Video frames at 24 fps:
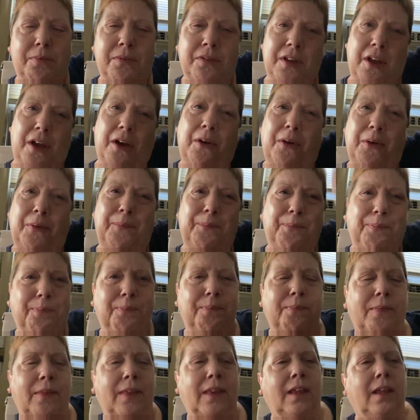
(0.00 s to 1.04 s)
So
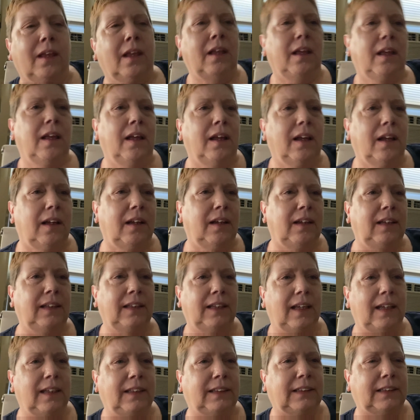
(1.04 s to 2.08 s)

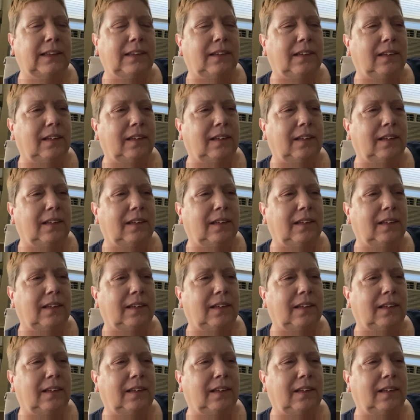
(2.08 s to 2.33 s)
it's